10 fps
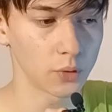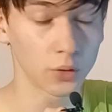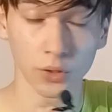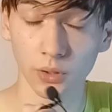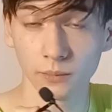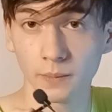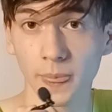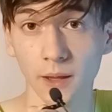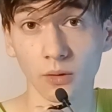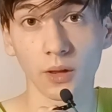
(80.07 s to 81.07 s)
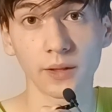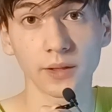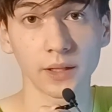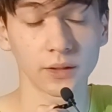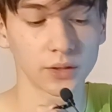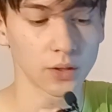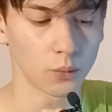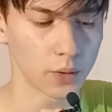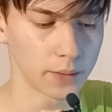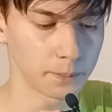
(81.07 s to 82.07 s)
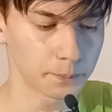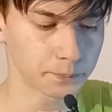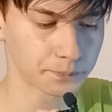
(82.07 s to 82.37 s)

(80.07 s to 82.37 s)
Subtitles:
or you're listening to someone